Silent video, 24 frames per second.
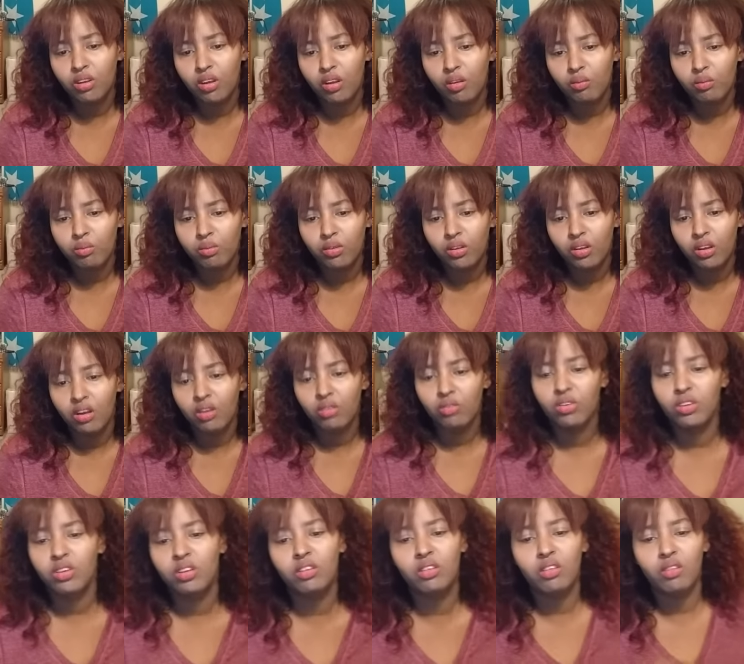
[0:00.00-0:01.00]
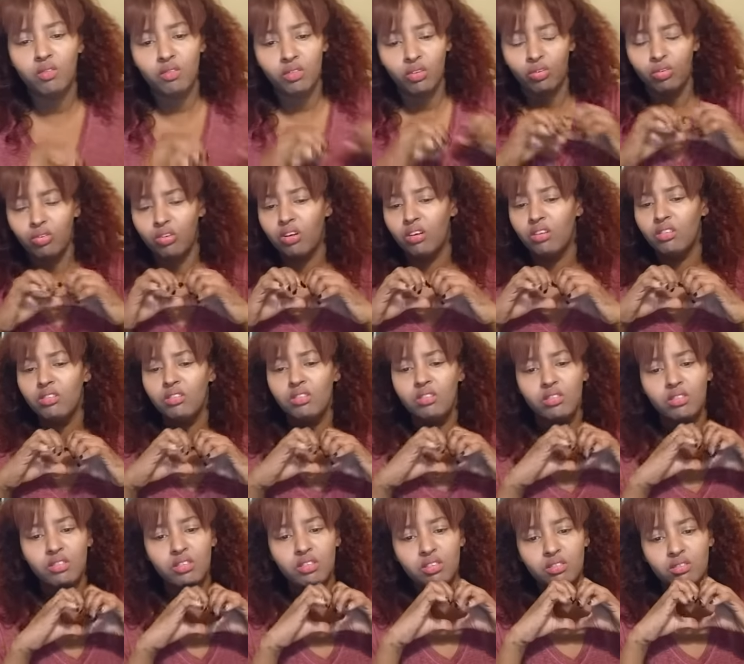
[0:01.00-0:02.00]
VIP, I really love you
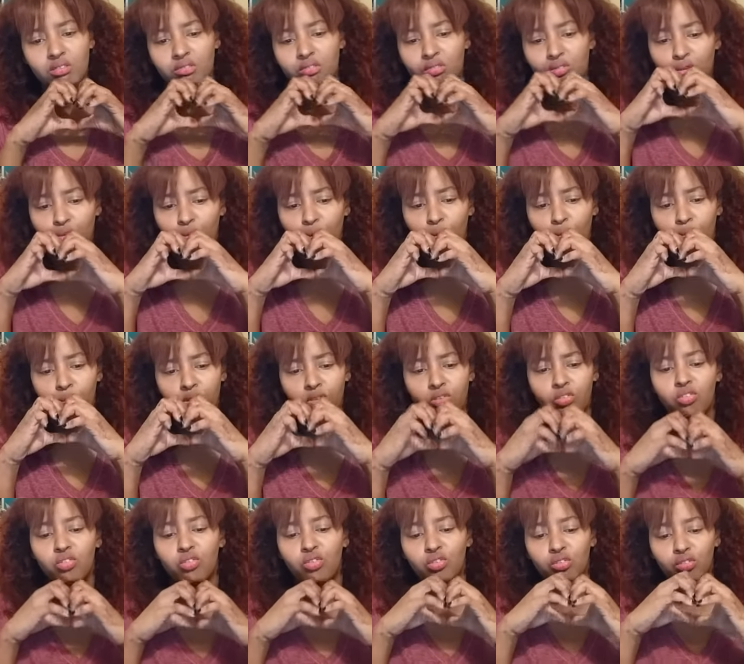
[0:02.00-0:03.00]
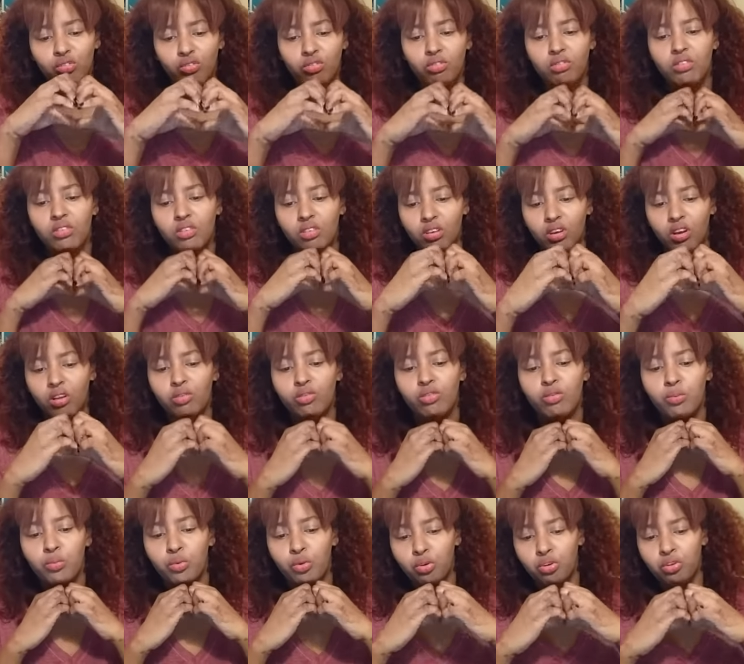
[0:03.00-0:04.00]
guys so much. I'll
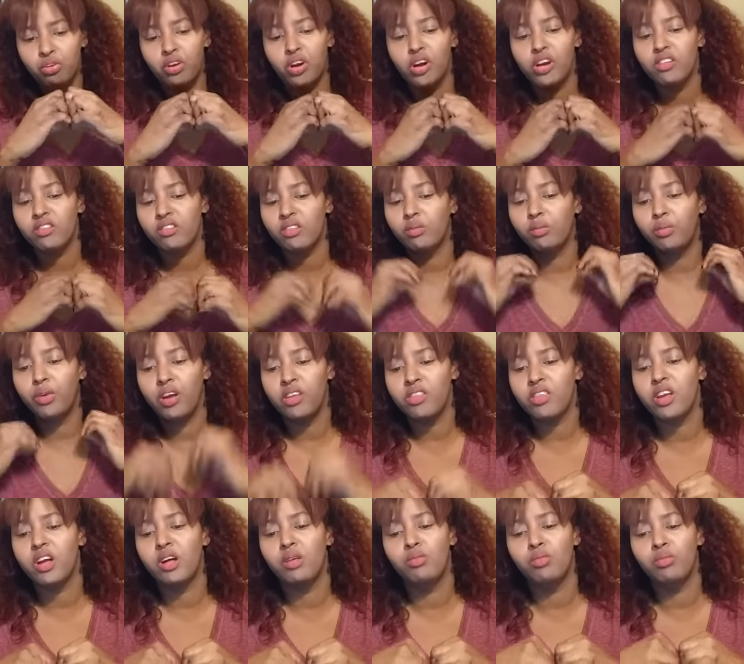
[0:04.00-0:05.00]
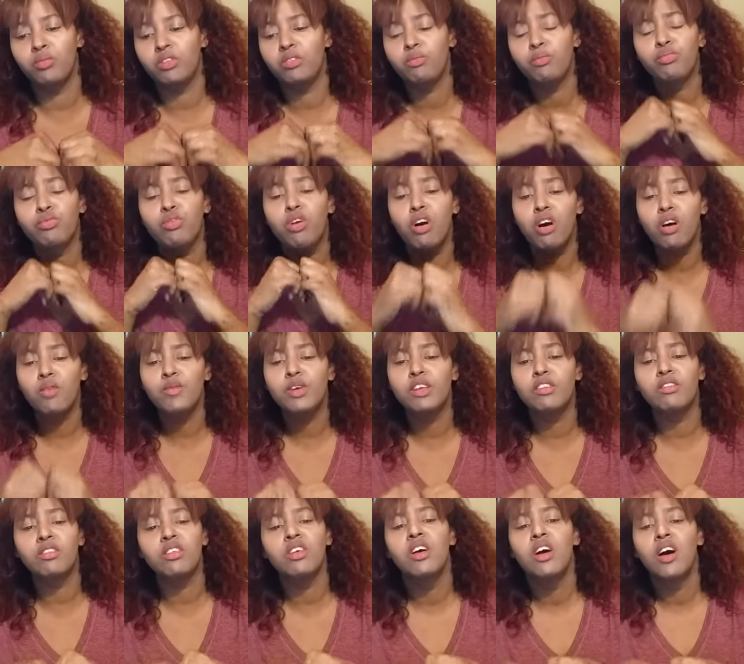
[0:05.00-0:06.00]
support you guys. I'll buy the album, I
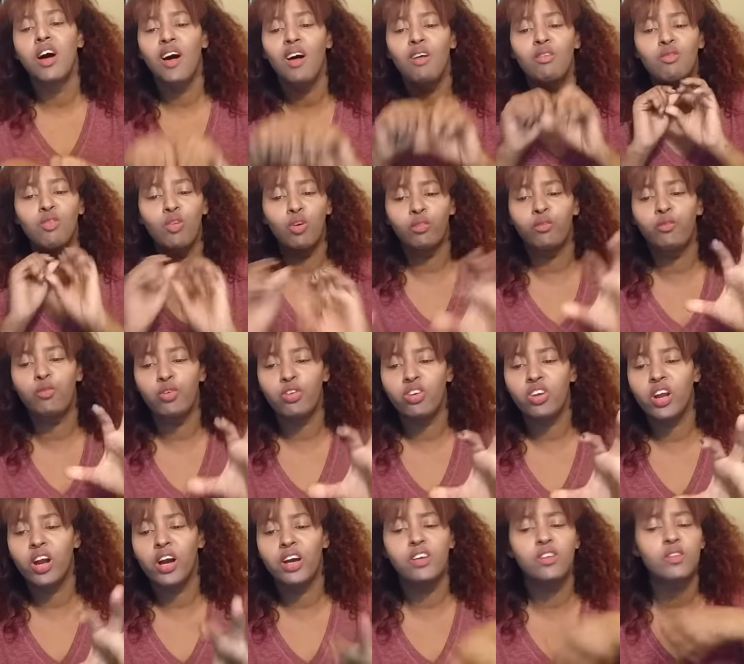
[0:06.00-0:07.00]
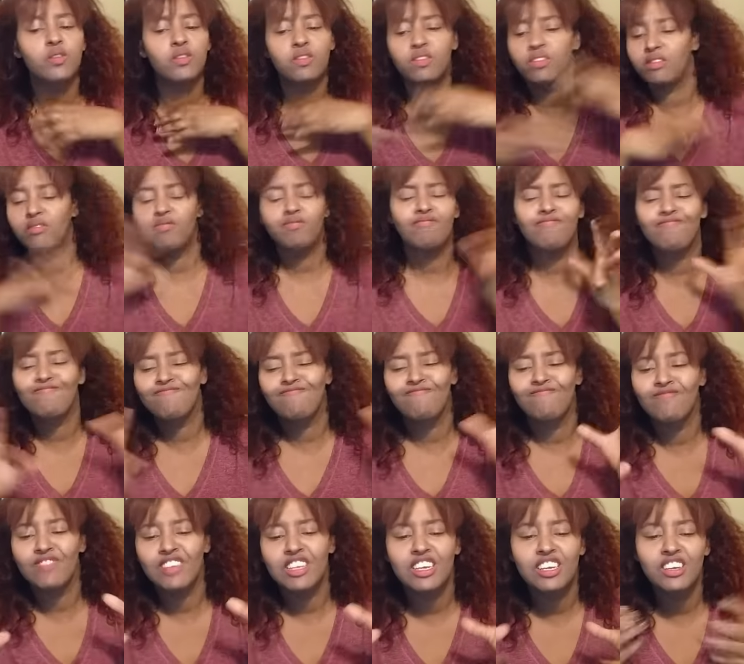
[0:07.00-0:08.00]
promise. I'll vote for you guys.
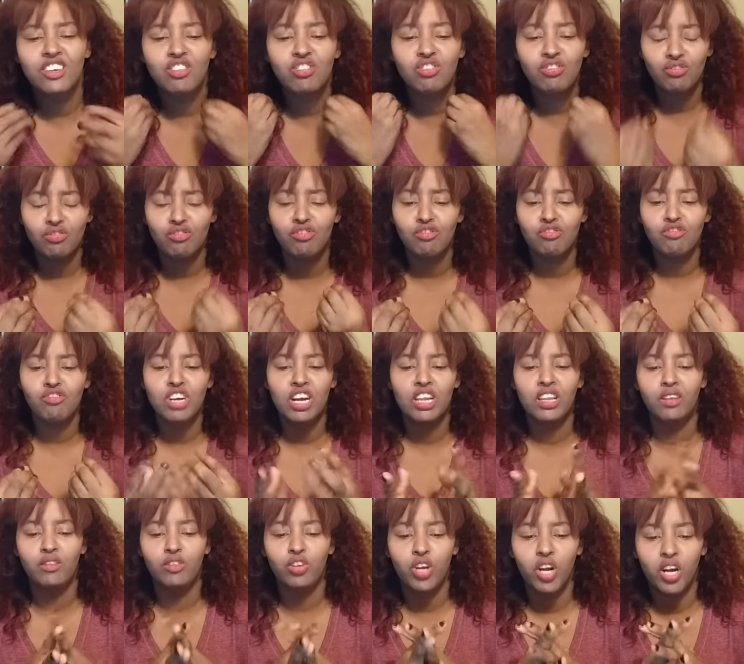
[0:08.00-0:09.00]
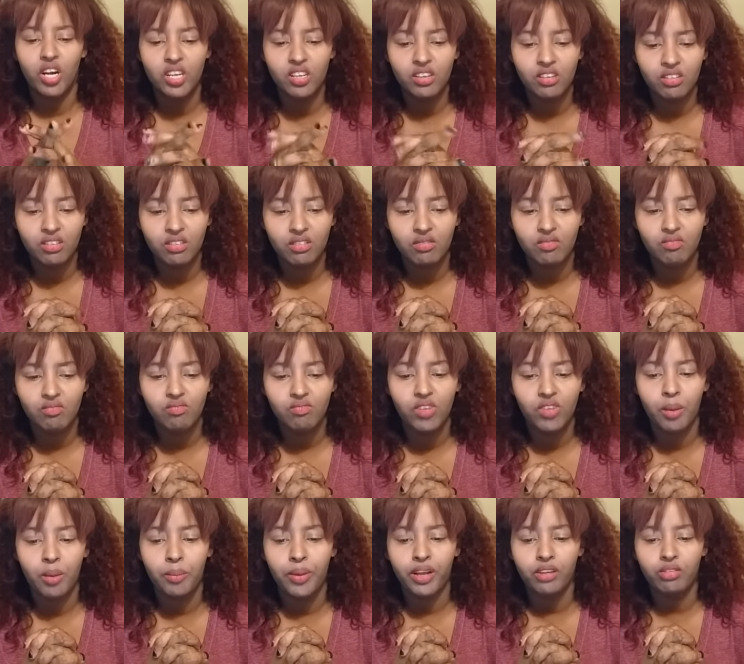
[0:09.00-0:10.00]
Just, I love you guys.
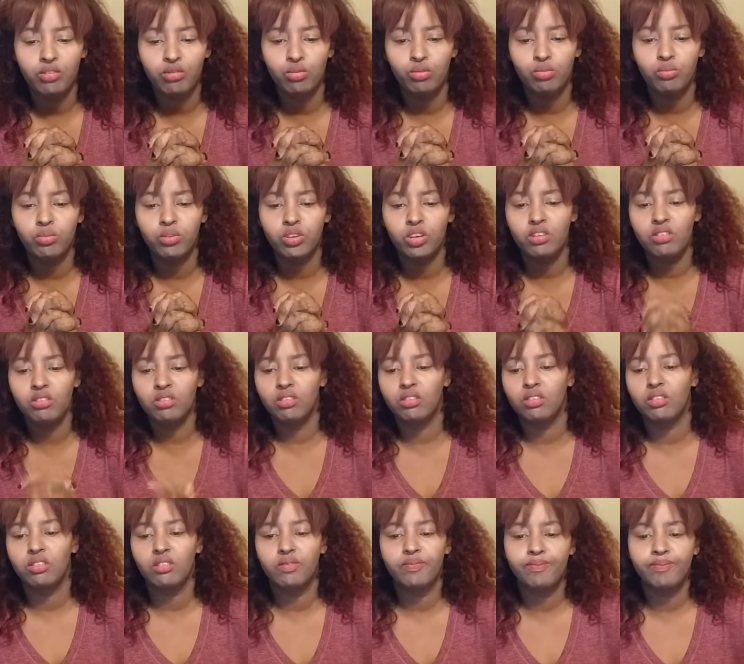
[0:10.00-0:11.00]
Come back soon, please.